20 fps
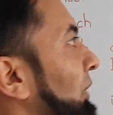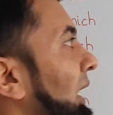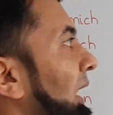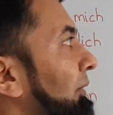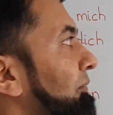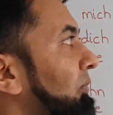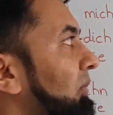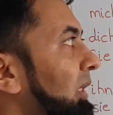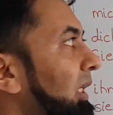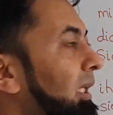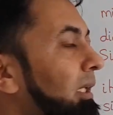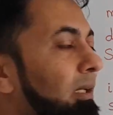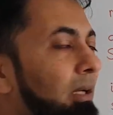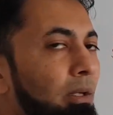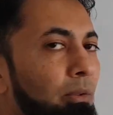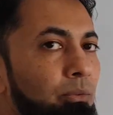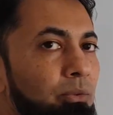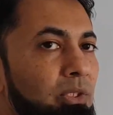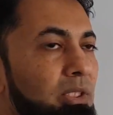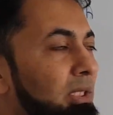have three
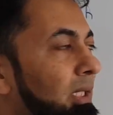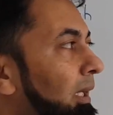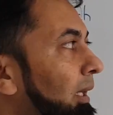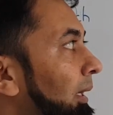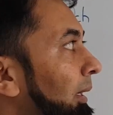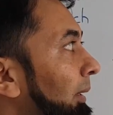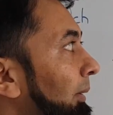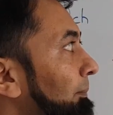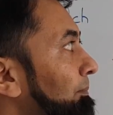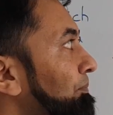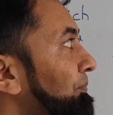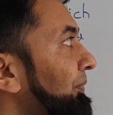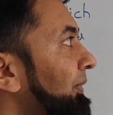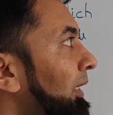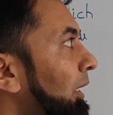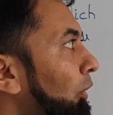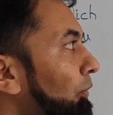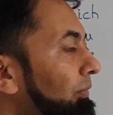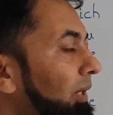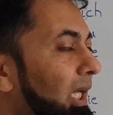nouns.
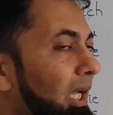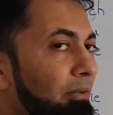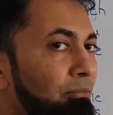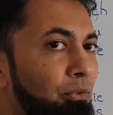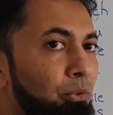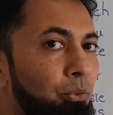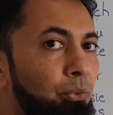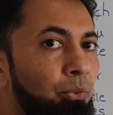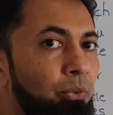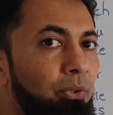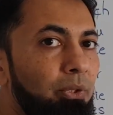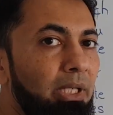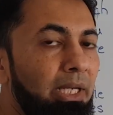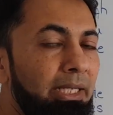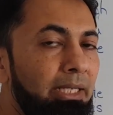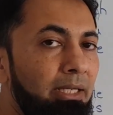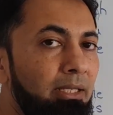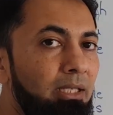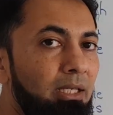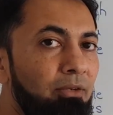Now we have to
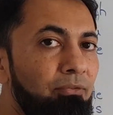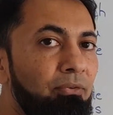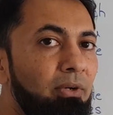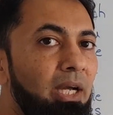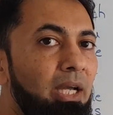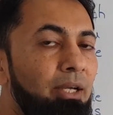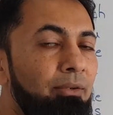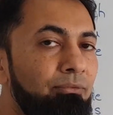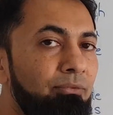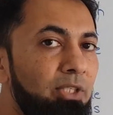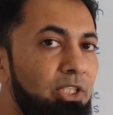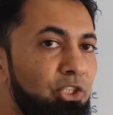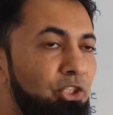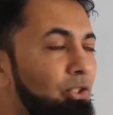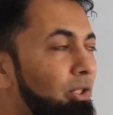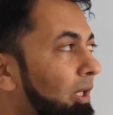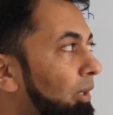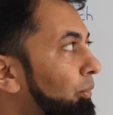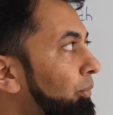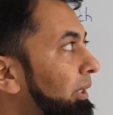identify which
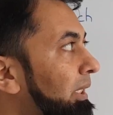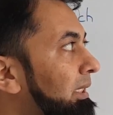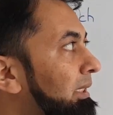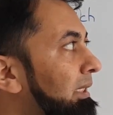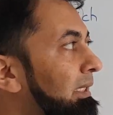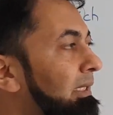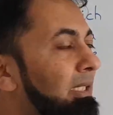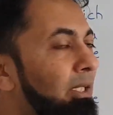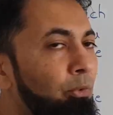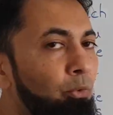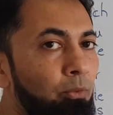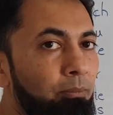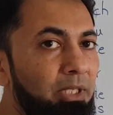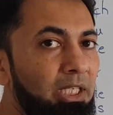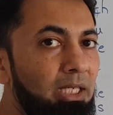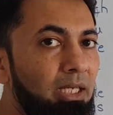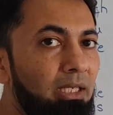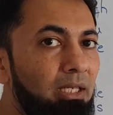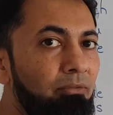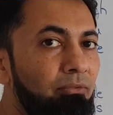noun is in the
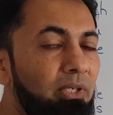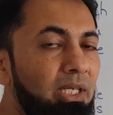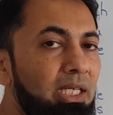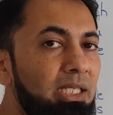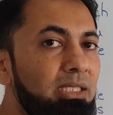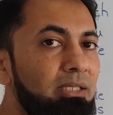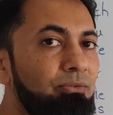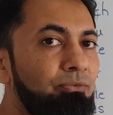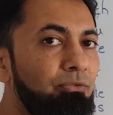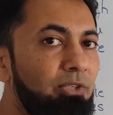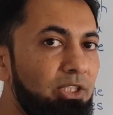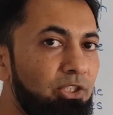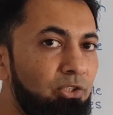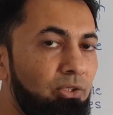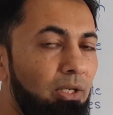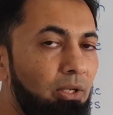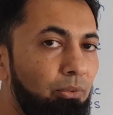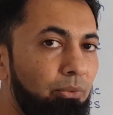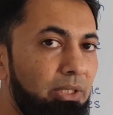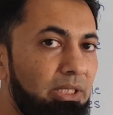nominative case, which
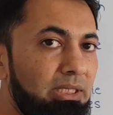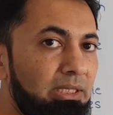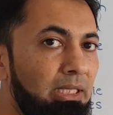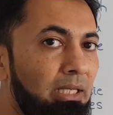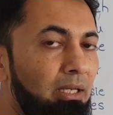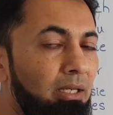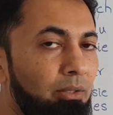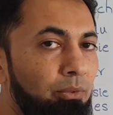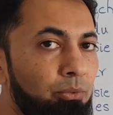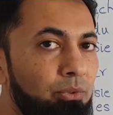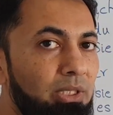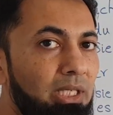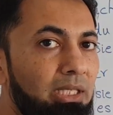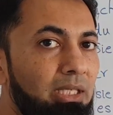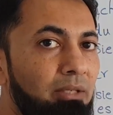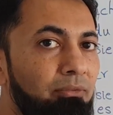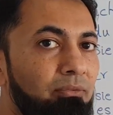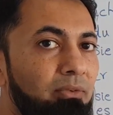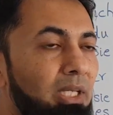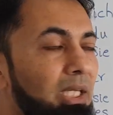noun is the
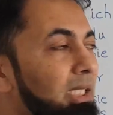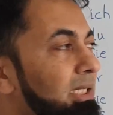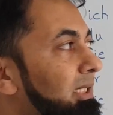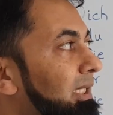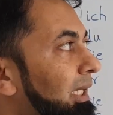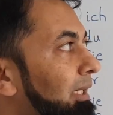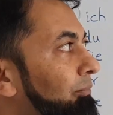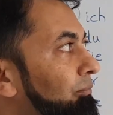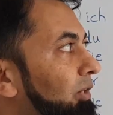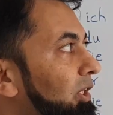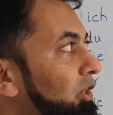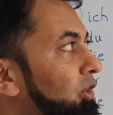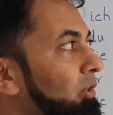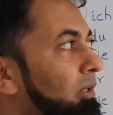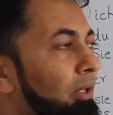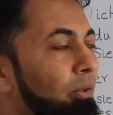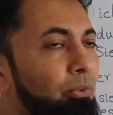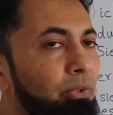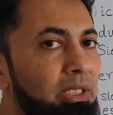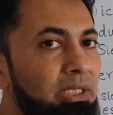accusative case, and which
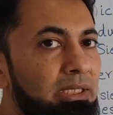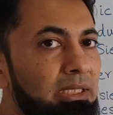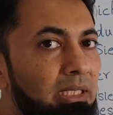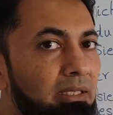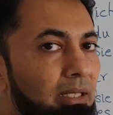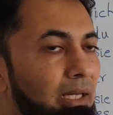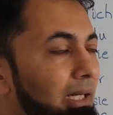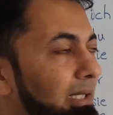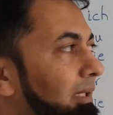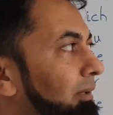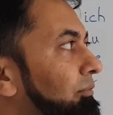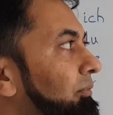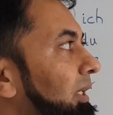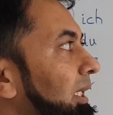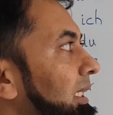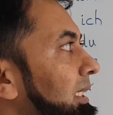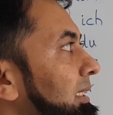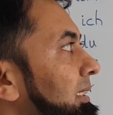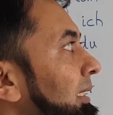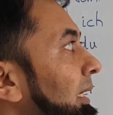noun is the dative
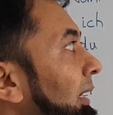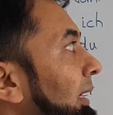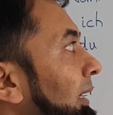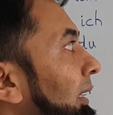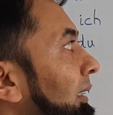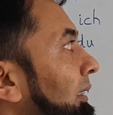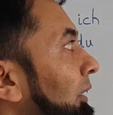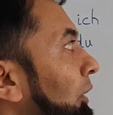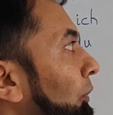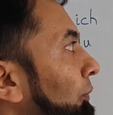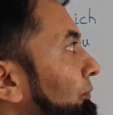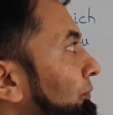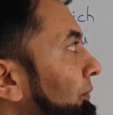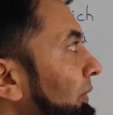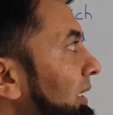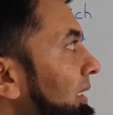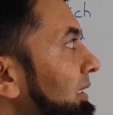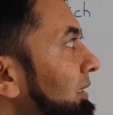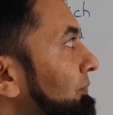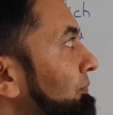case. Now
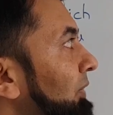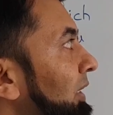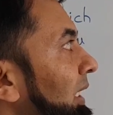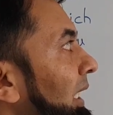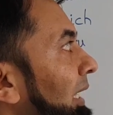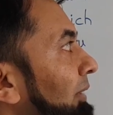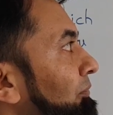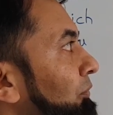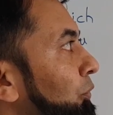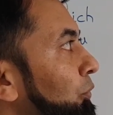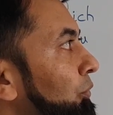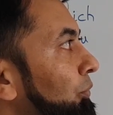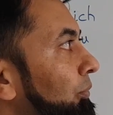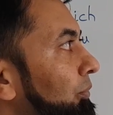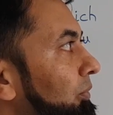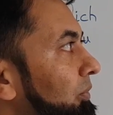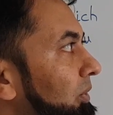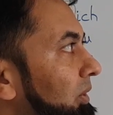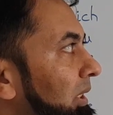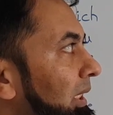first we have
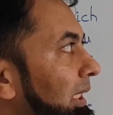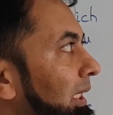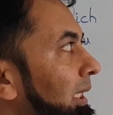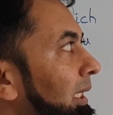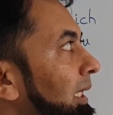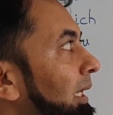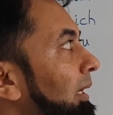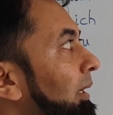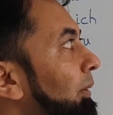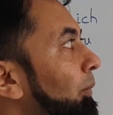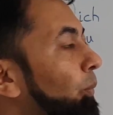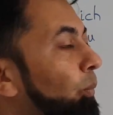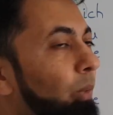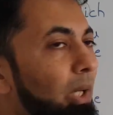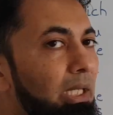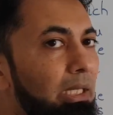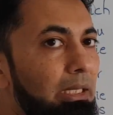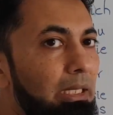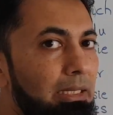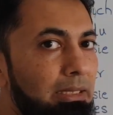to see
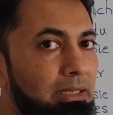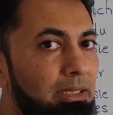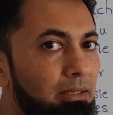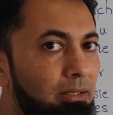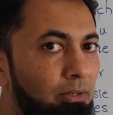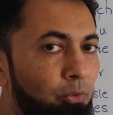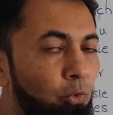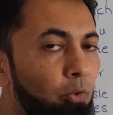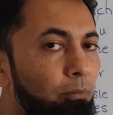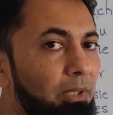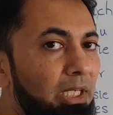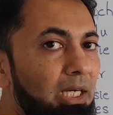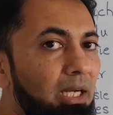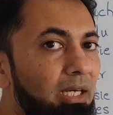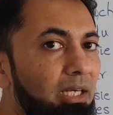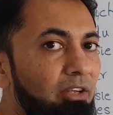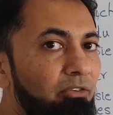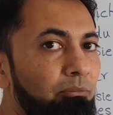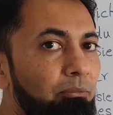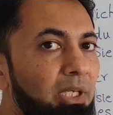what does
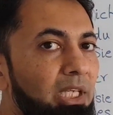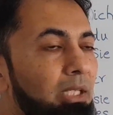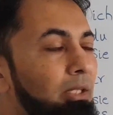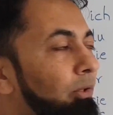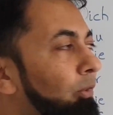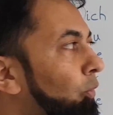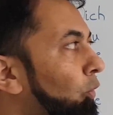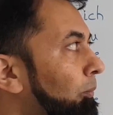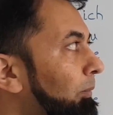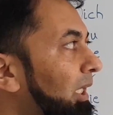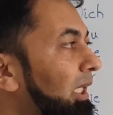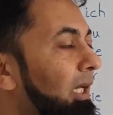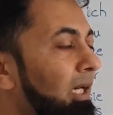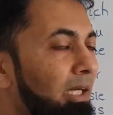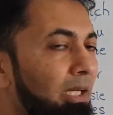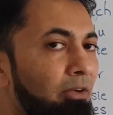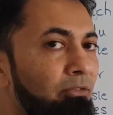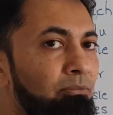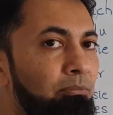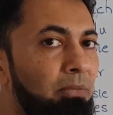nominative mean.
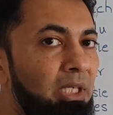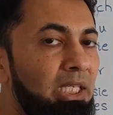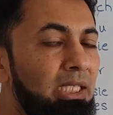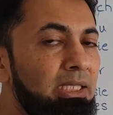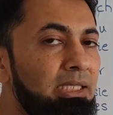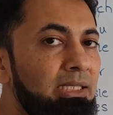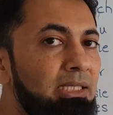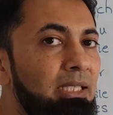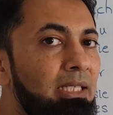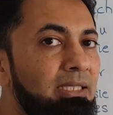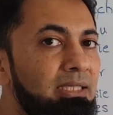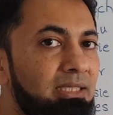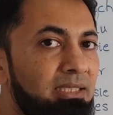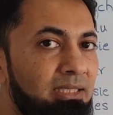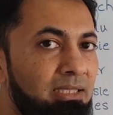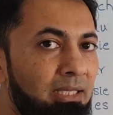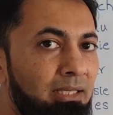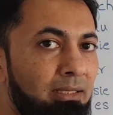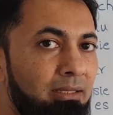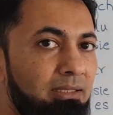Nominative means the
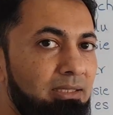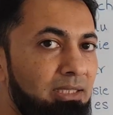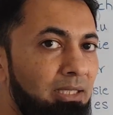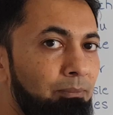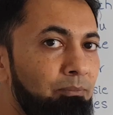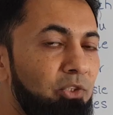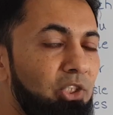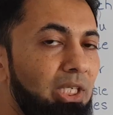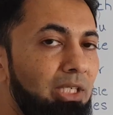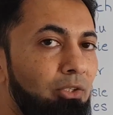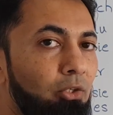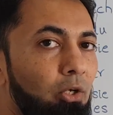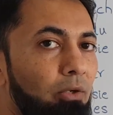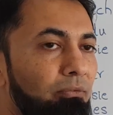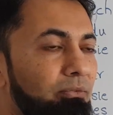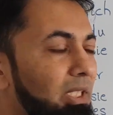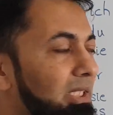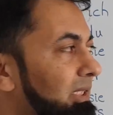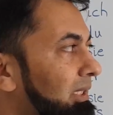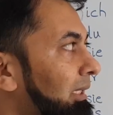subject
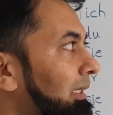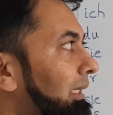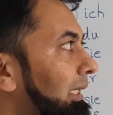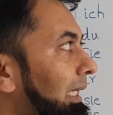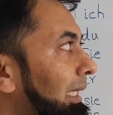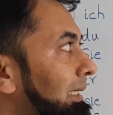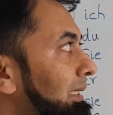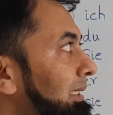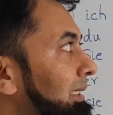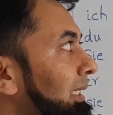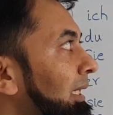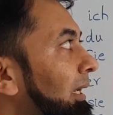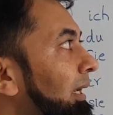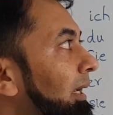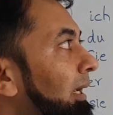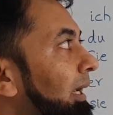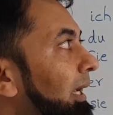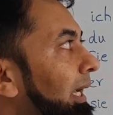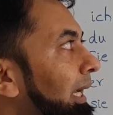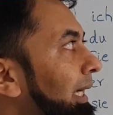of the sentence
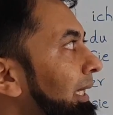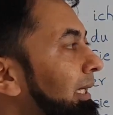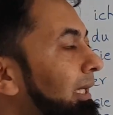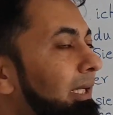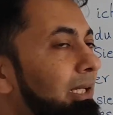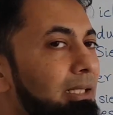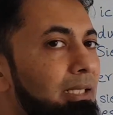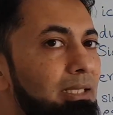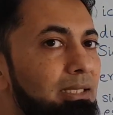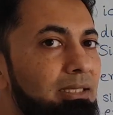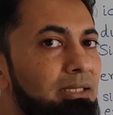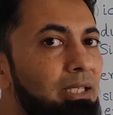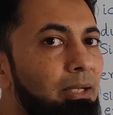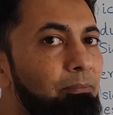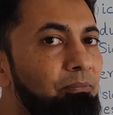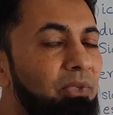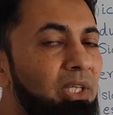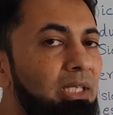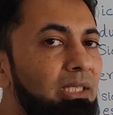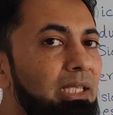and it is
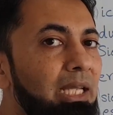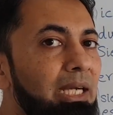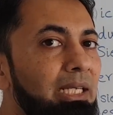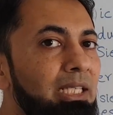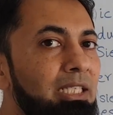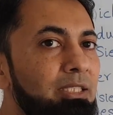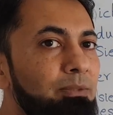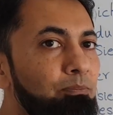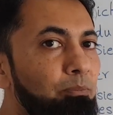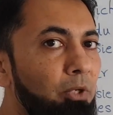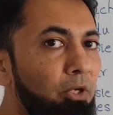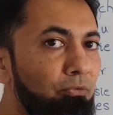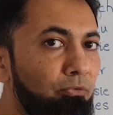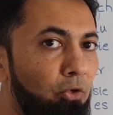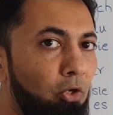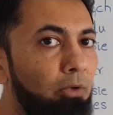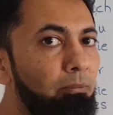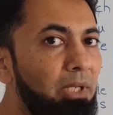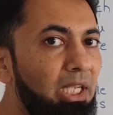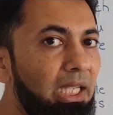something that is
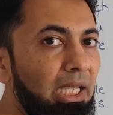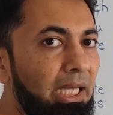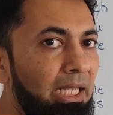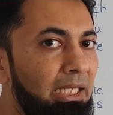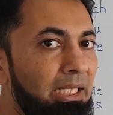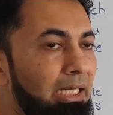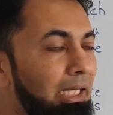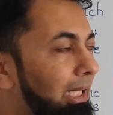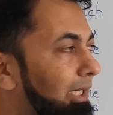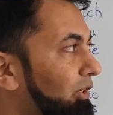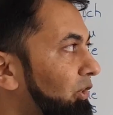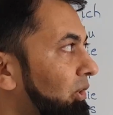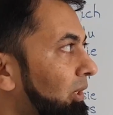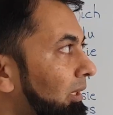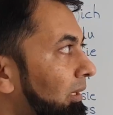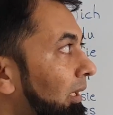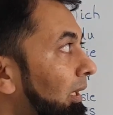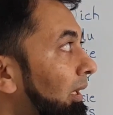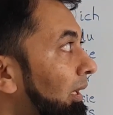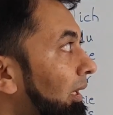performing any
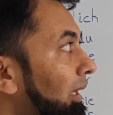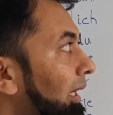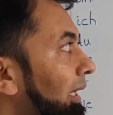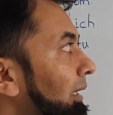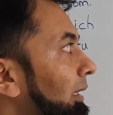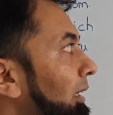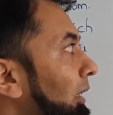action. And